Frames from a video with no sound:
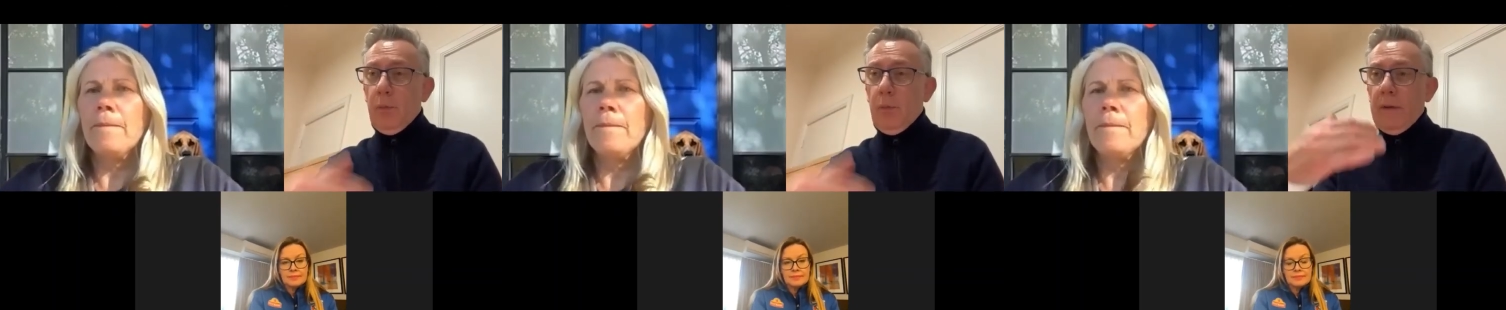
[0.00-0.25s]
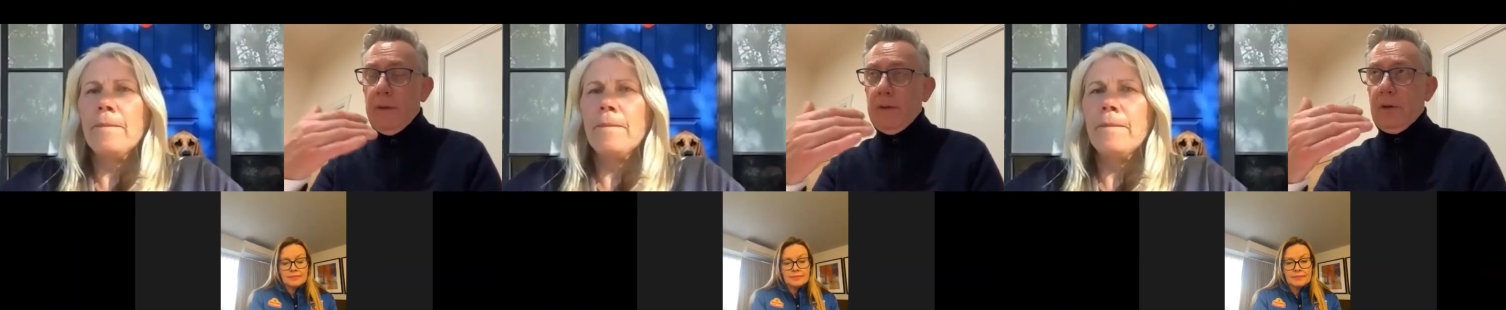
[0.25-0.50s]
Speaker 1: one
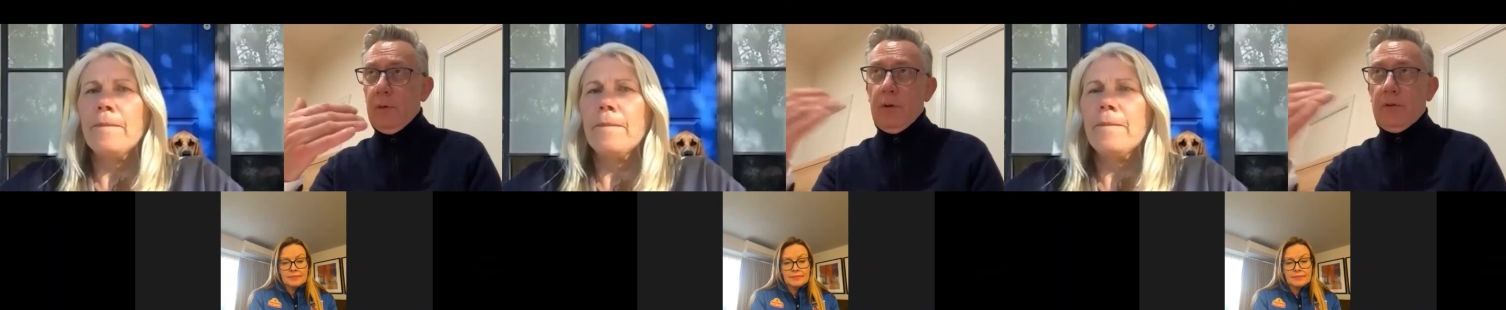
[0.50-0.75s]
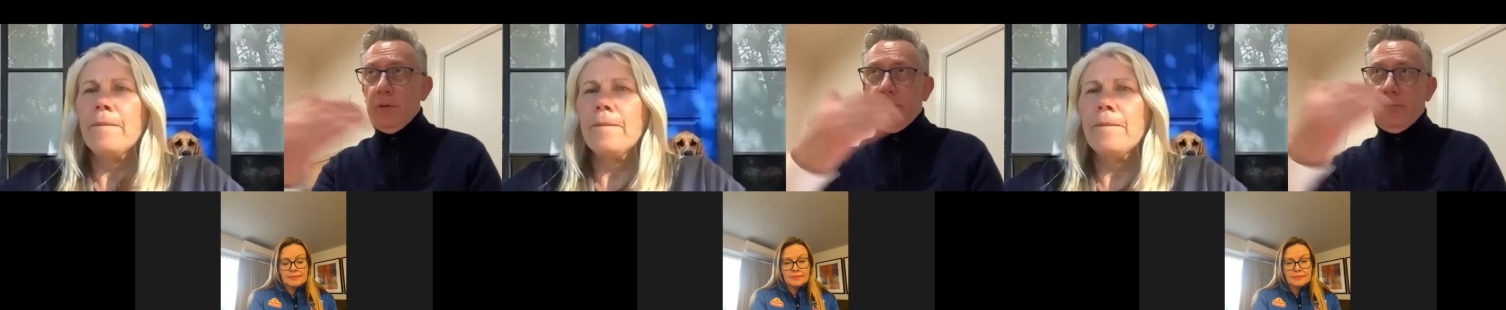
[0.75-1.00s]
of the things I want
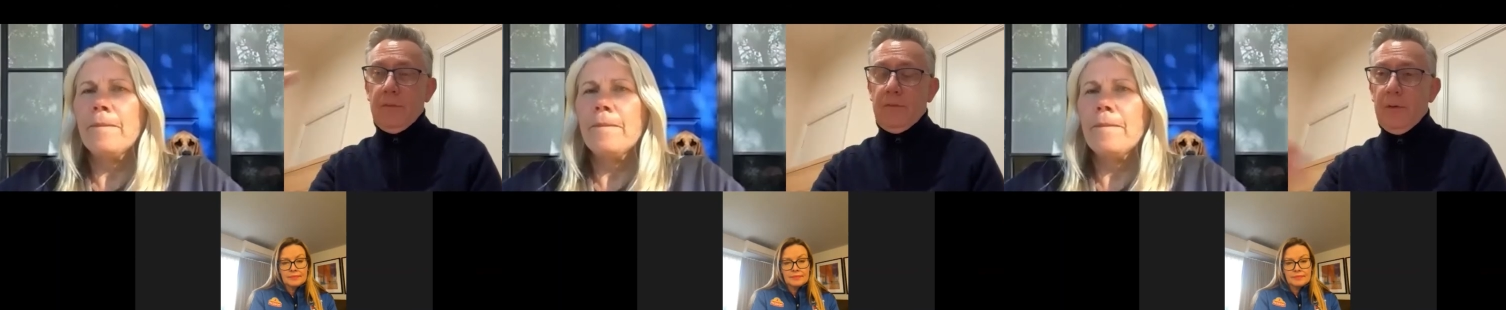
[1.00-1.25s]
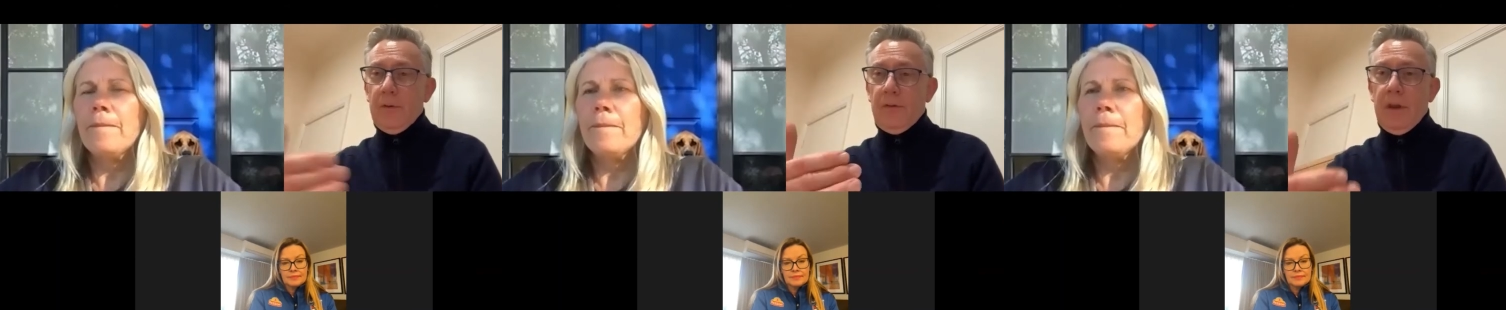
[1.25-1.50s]
to observe
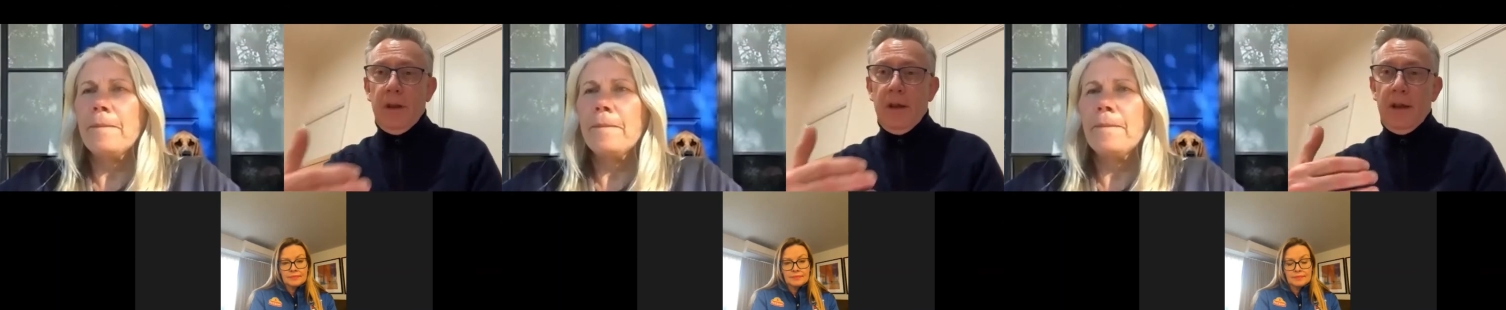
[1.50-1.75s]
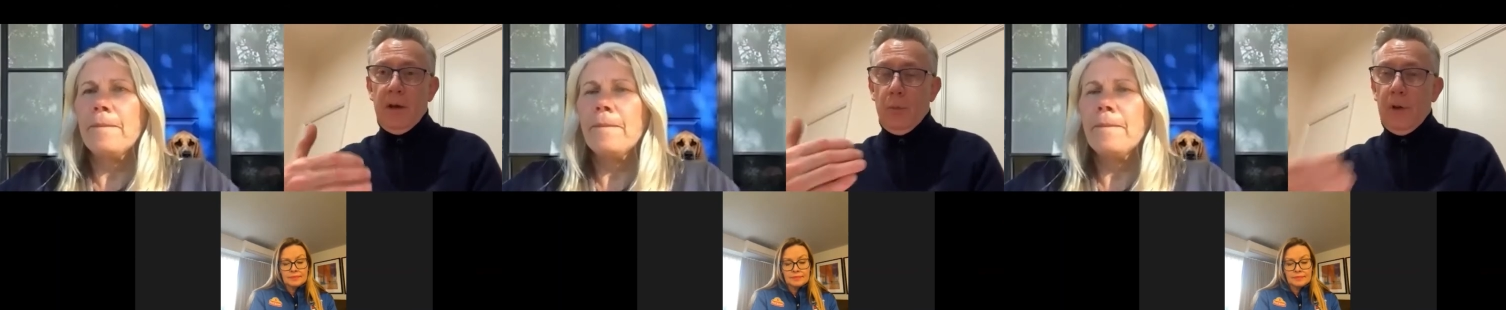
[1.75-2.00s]
too is that
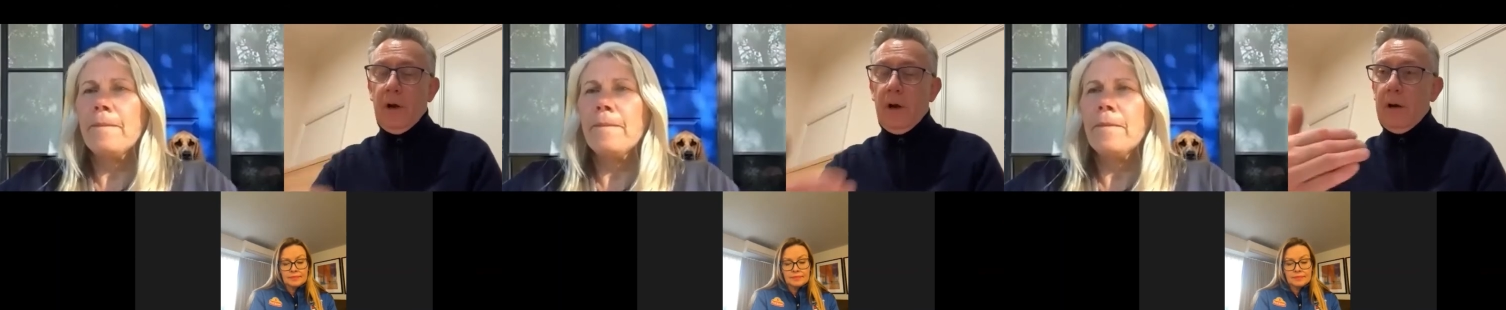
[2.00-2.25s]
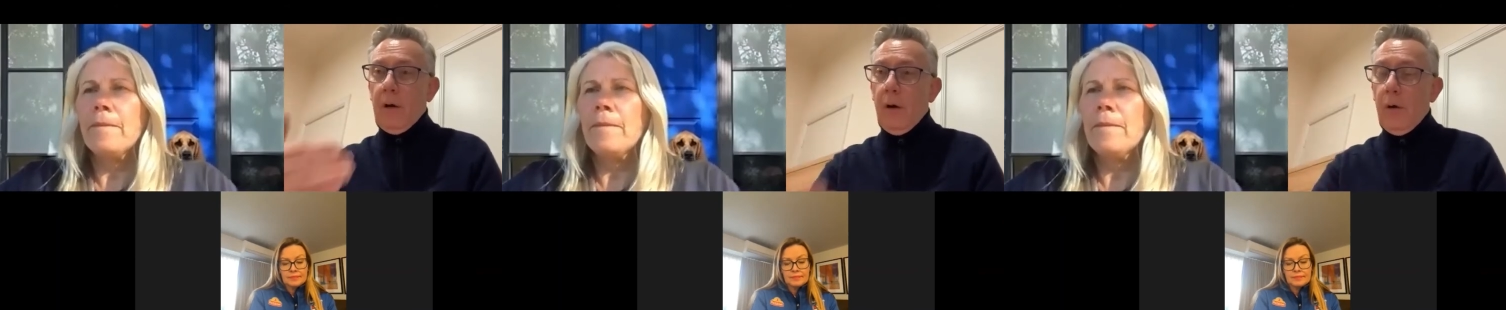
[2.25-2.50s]
we
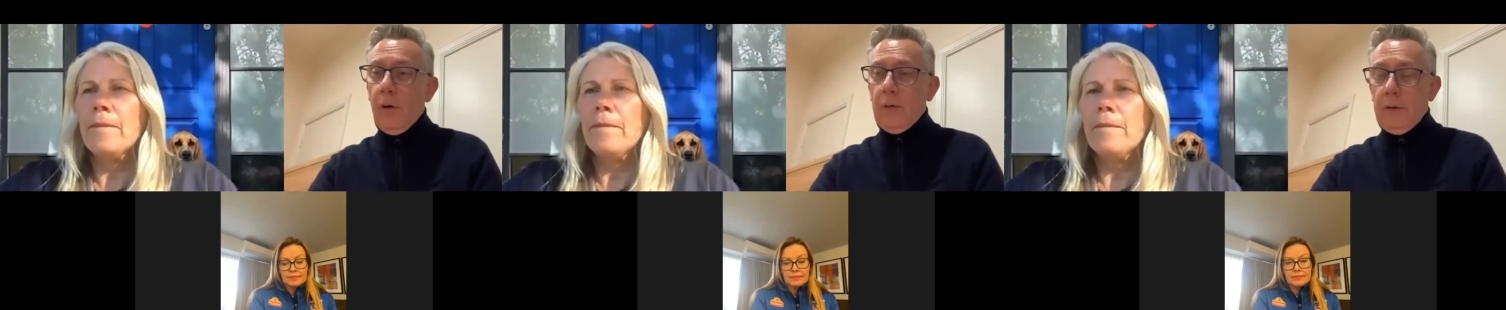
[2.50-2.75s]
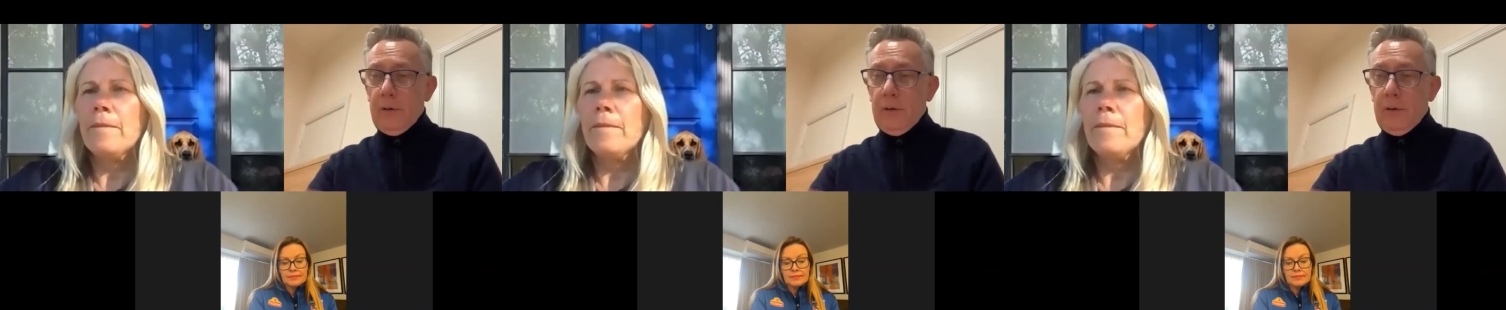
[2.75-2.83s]
are all